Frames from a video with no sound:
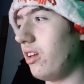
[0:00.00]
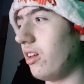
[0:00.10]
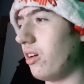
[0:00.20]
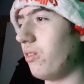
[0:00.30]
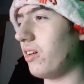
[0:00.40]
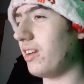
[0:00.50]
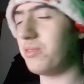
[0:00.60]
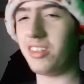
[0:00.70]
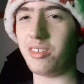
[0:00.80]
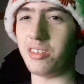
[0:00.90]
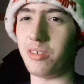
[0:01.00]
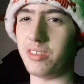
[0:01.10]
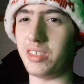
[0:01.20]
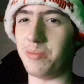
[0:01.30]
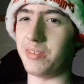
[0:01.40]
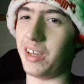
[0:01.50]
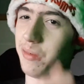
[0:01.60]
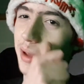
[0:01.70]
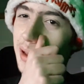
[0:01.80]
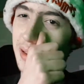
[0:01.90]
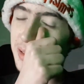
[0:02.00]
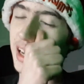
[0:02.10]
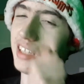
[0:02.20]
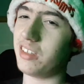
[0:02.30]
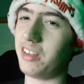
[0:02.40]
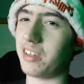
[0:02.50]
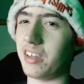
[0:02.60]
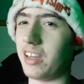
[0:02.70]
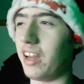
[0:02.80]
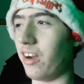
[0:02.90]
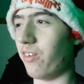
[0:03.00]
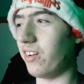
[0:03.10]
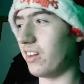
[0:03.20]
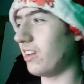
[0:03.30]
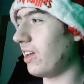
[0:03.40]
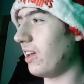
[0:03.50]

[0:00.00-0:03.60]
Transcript: you know, and I'm starting to notice I sound like a Karen,